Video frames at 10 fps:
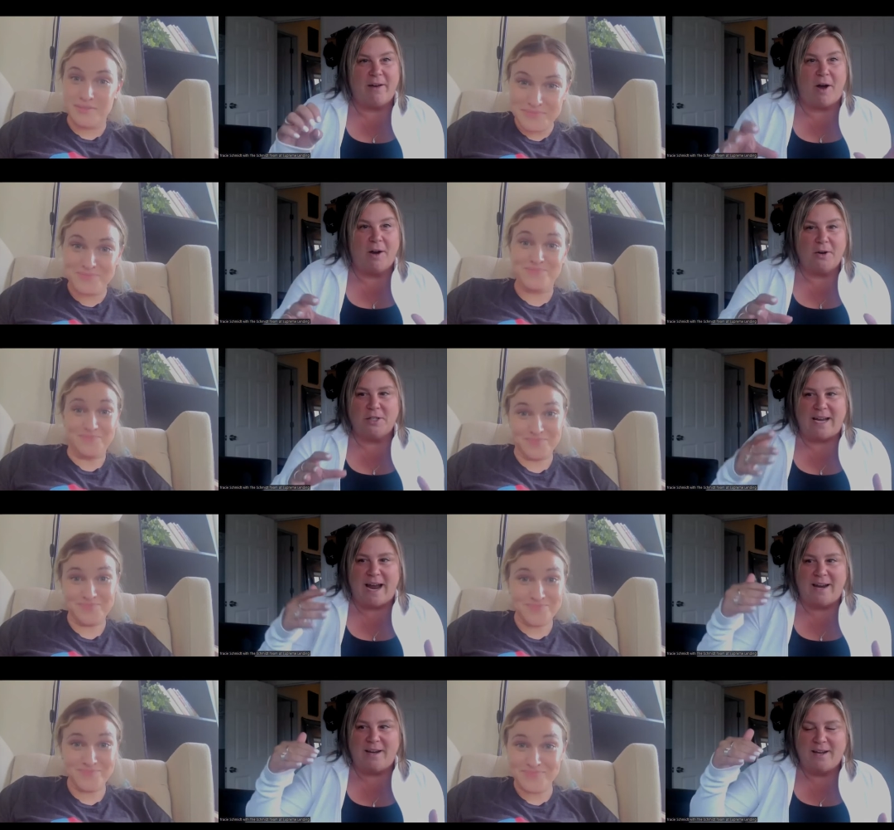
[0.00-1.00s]
Speaker 1: to kind of
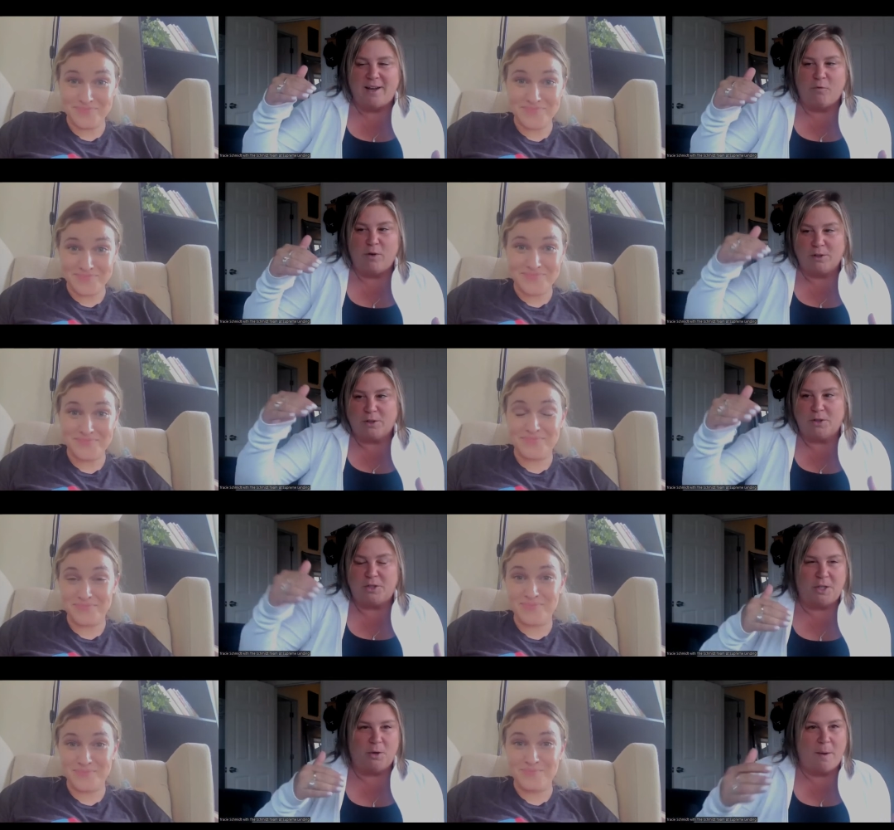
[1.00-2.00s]
understand realtors
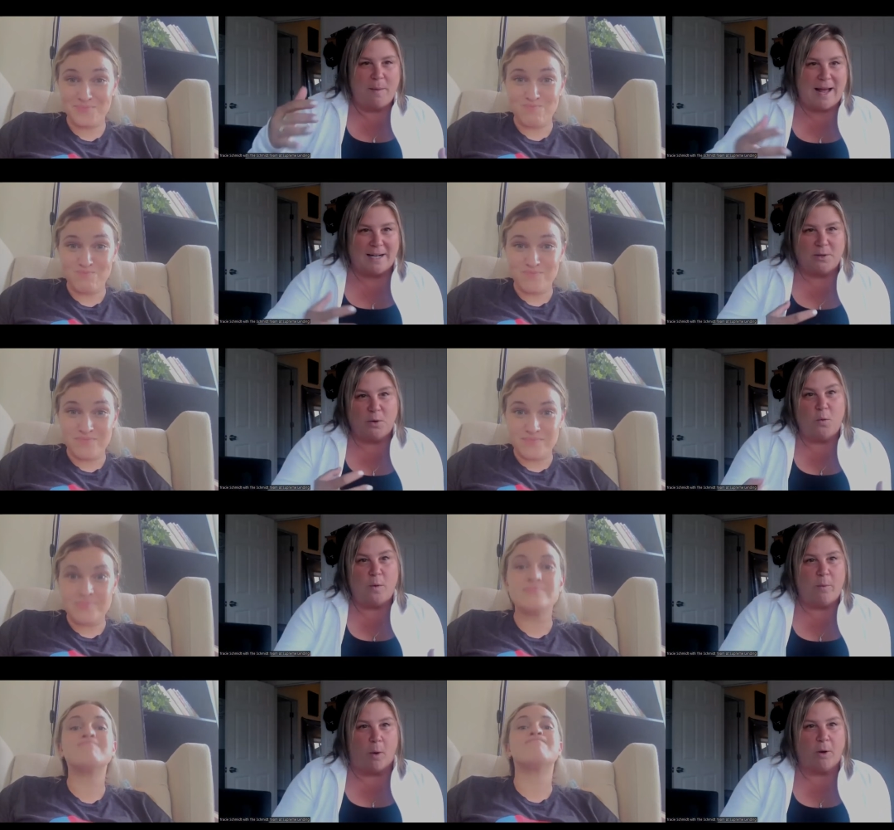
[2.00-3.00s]
too. I mean, that's who
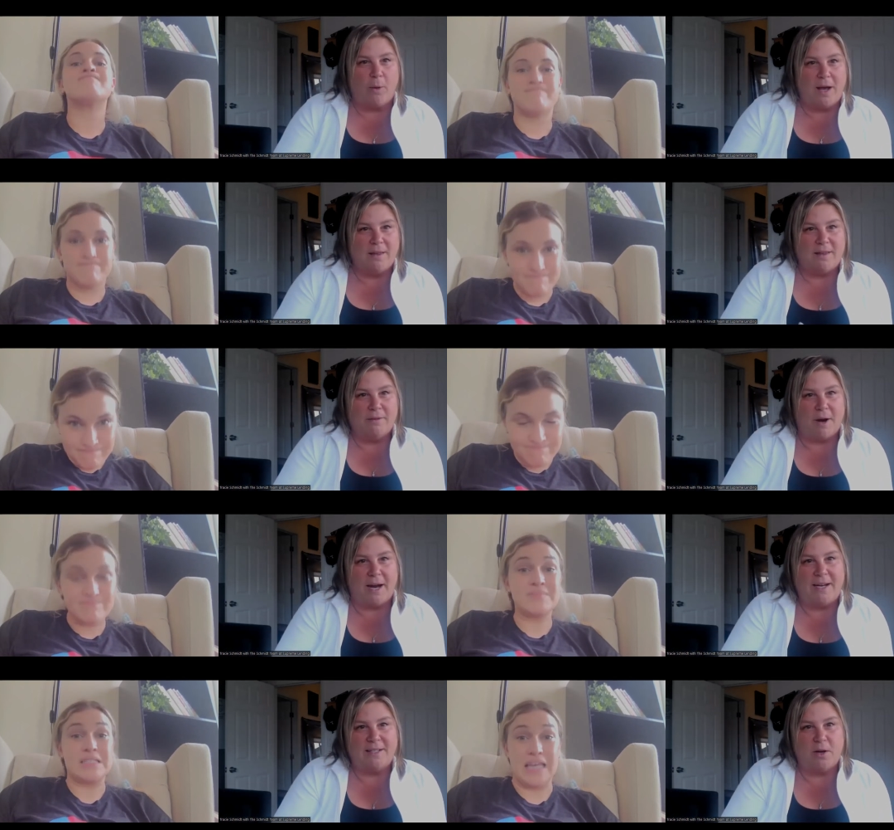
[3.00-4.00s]
we work with,
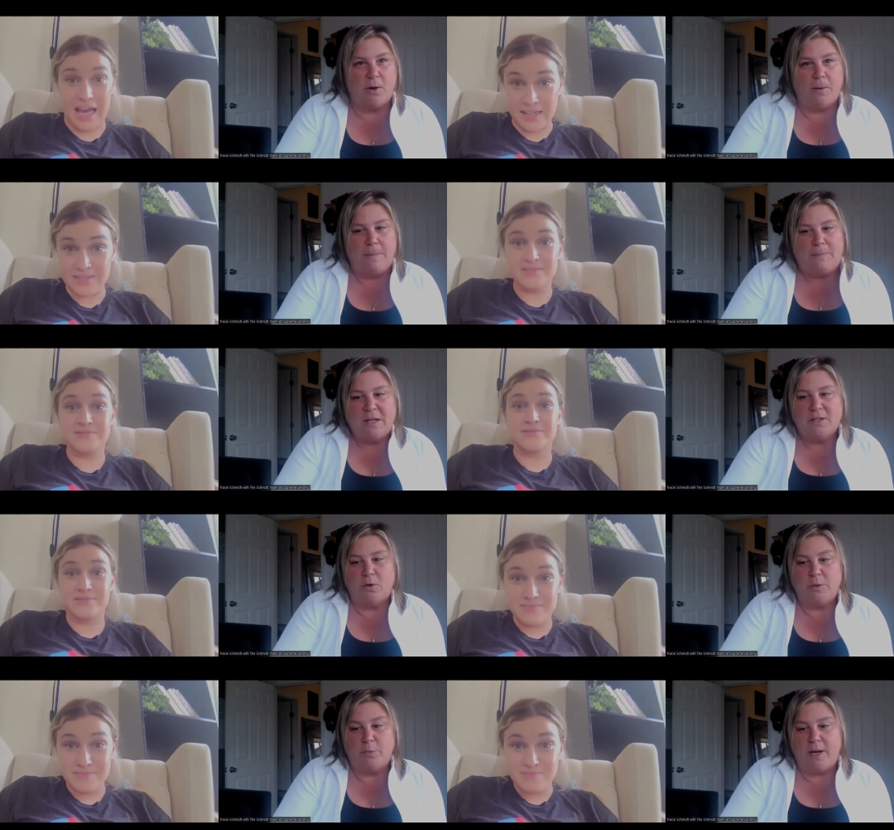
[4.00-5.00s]
right? So. Yeah. So it
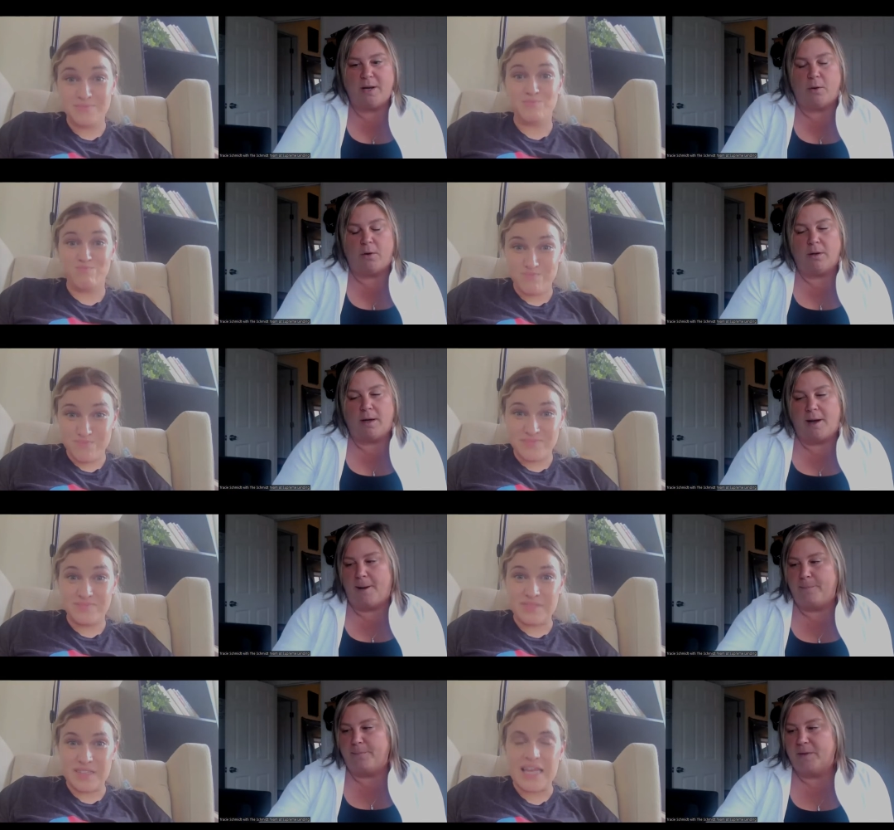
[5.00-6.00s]
was pretty cool.
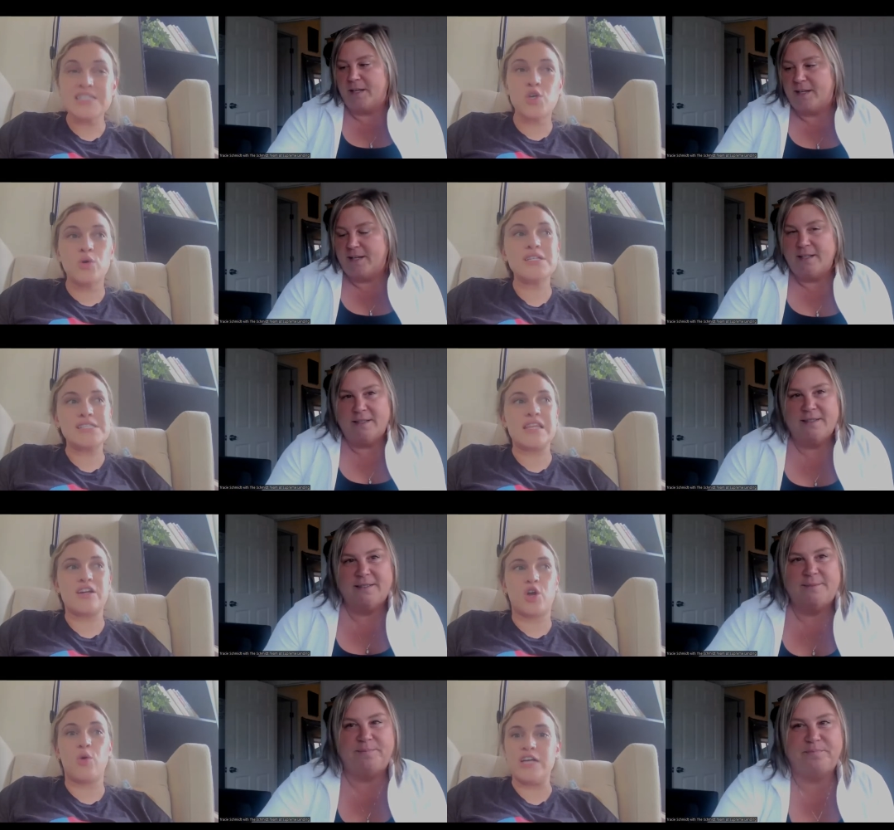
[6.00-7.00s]
Um,
Speaker 2: it's cool to see their
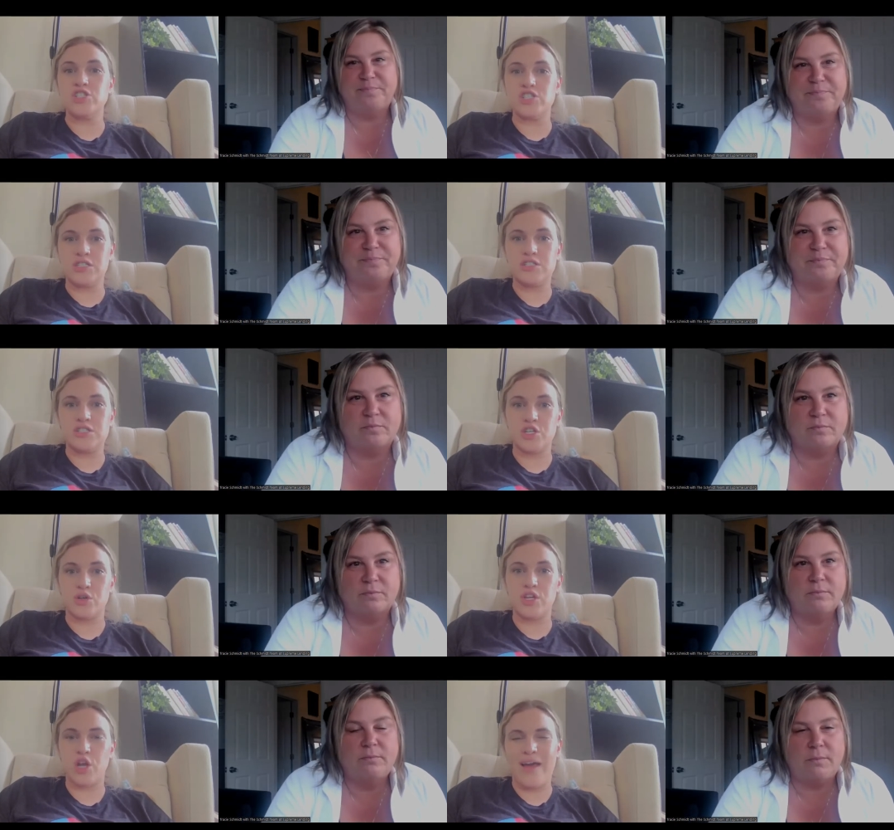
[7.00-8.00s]
questions too, you
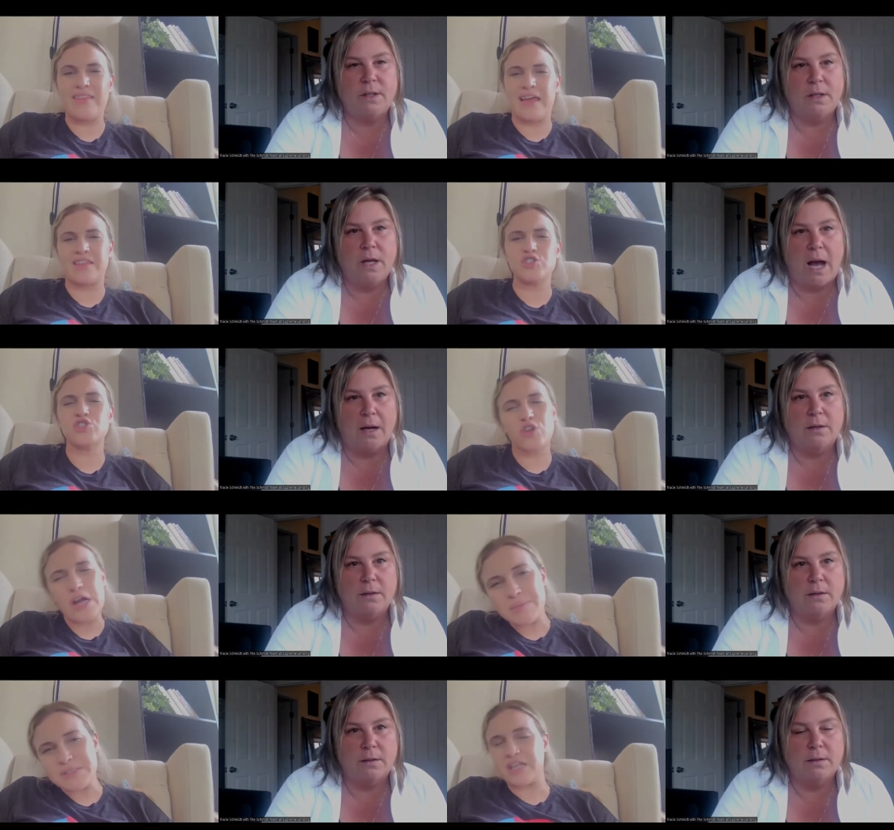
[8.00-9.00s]
know, and like their yeah.
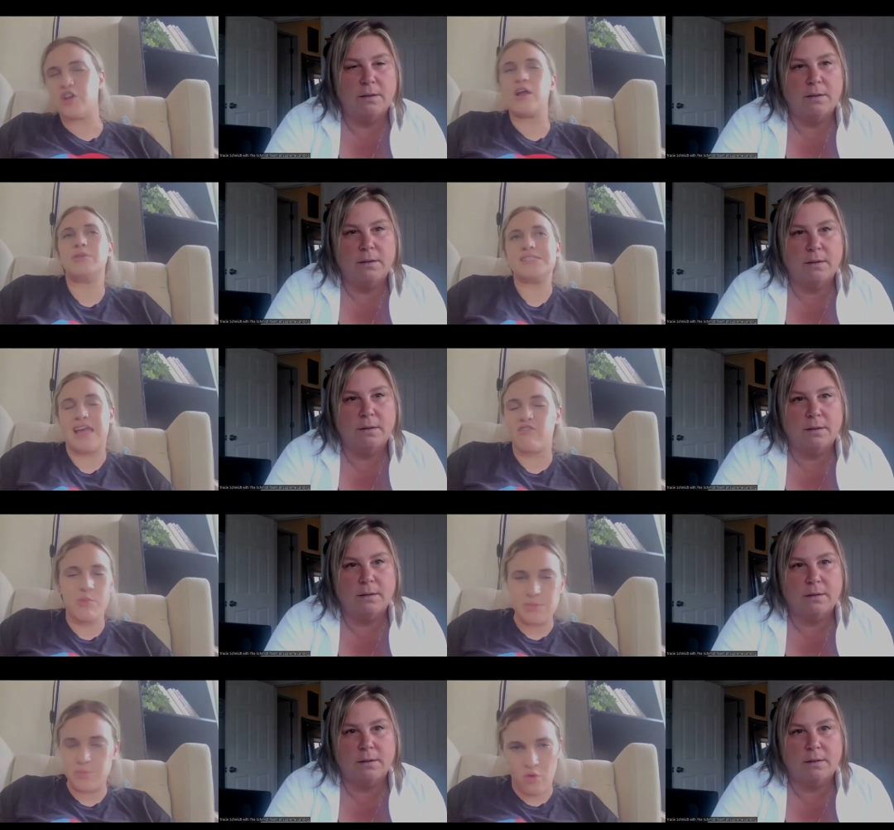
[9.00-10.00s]
scripts. Like you're able to see everybody's
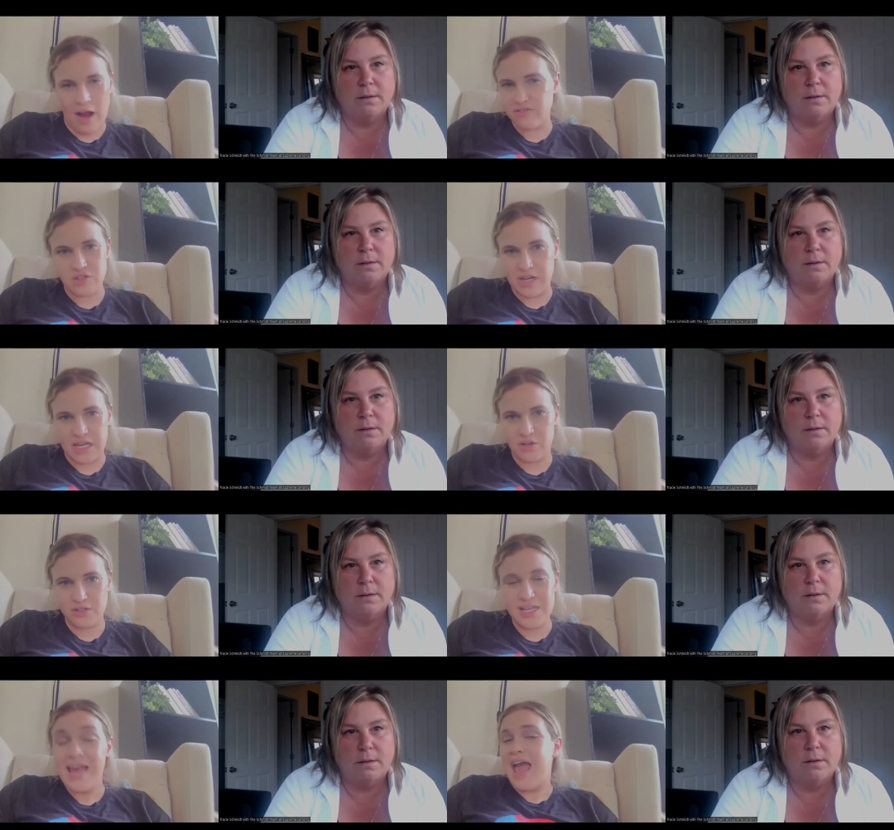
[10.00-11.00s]
before after videos,
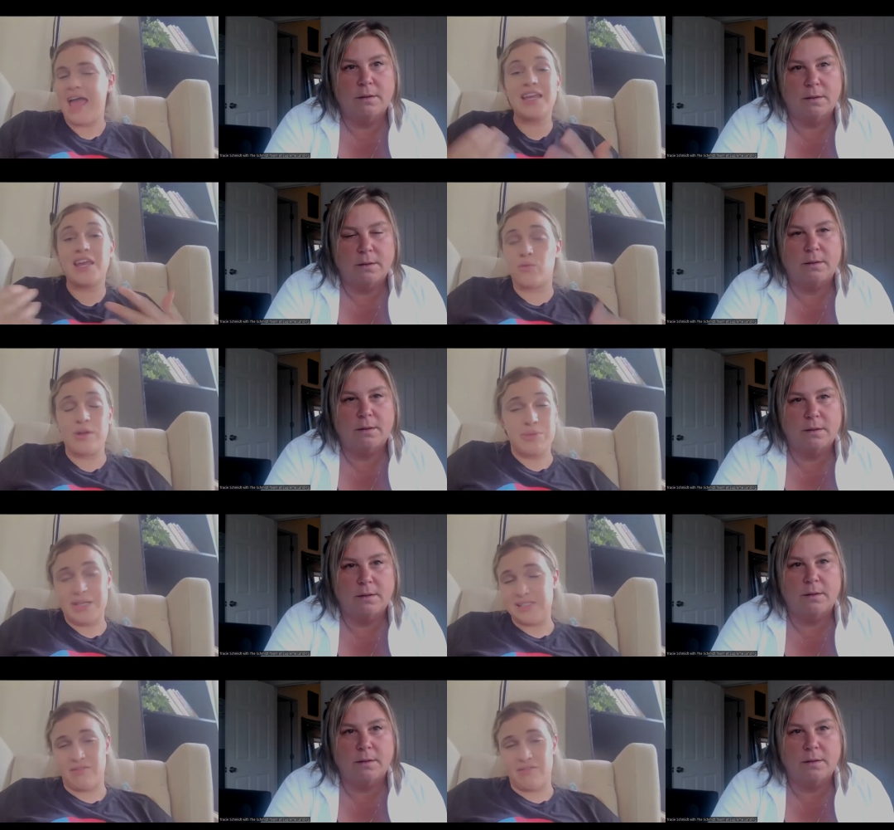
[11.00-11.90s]
and you get replays of